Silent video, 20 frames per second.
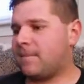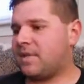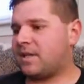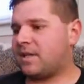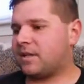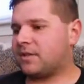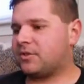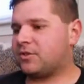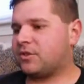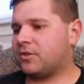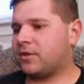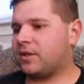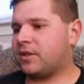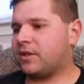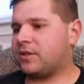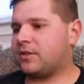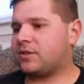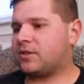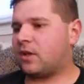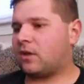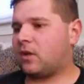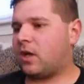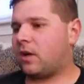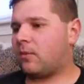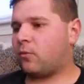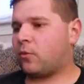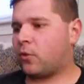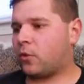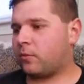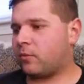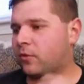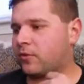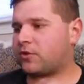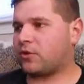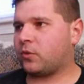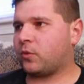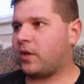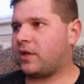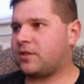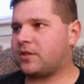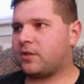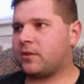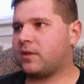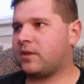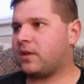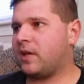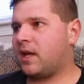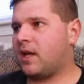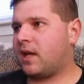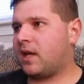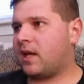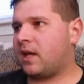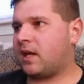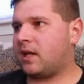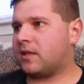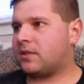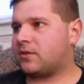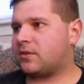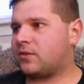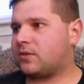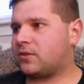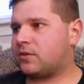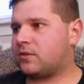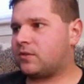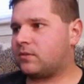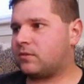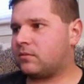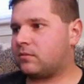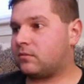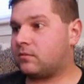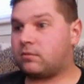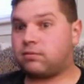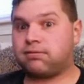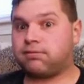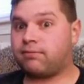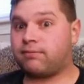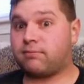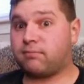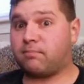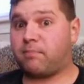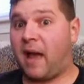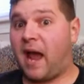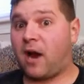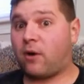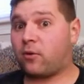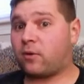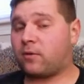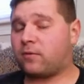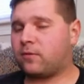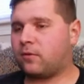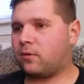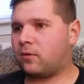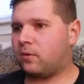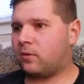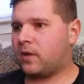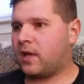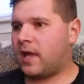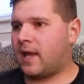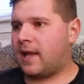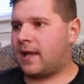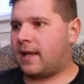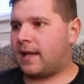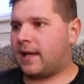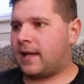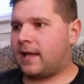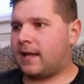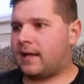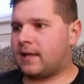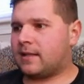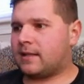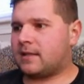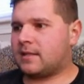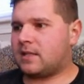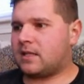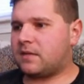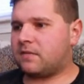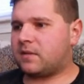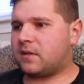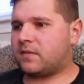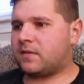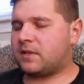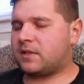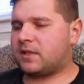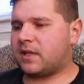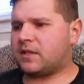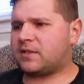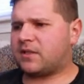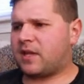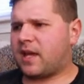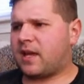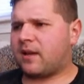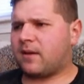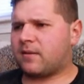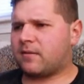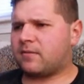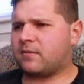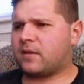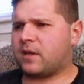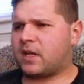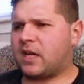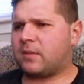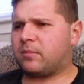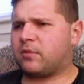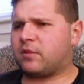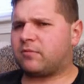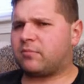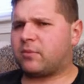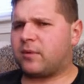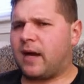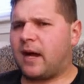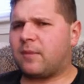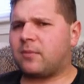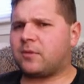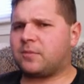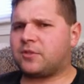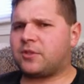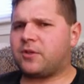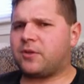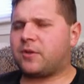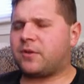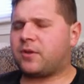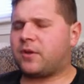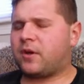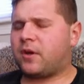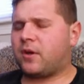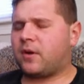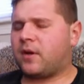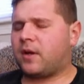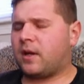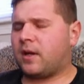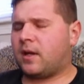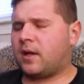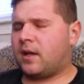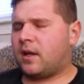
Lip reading: because there is a lot more emotional weight to it. It's powerful, and even if it does have a couple of problems here and there,